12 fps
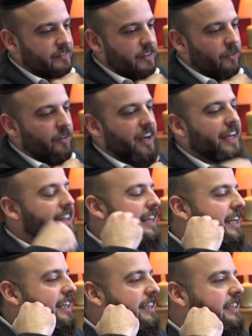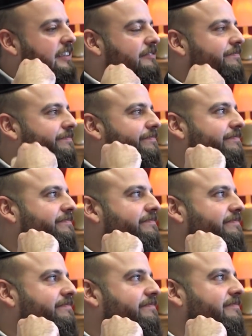When I think,
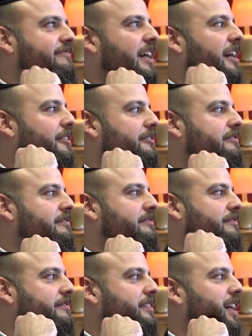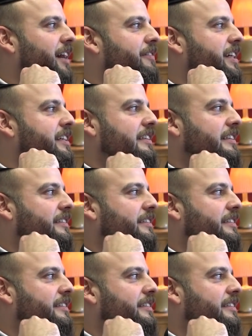wow, I mean,